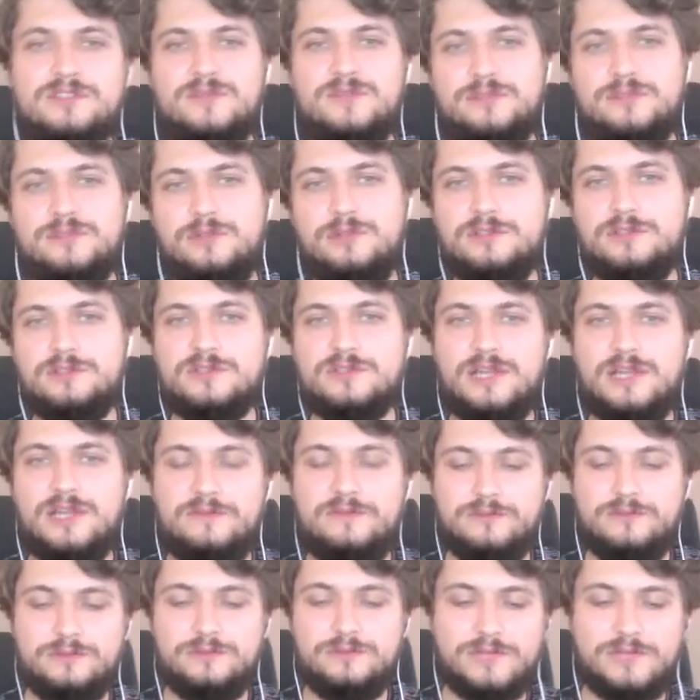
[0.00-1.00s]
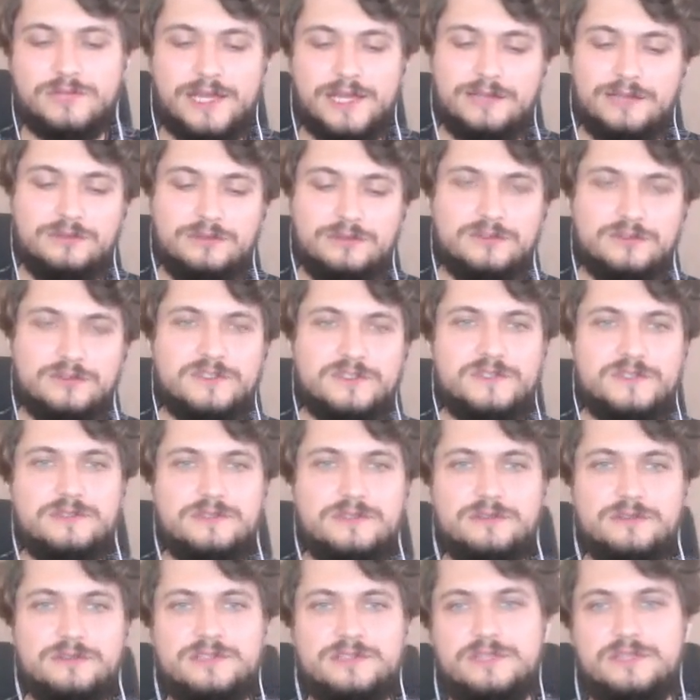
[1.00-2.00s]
but we also have to handle syscalls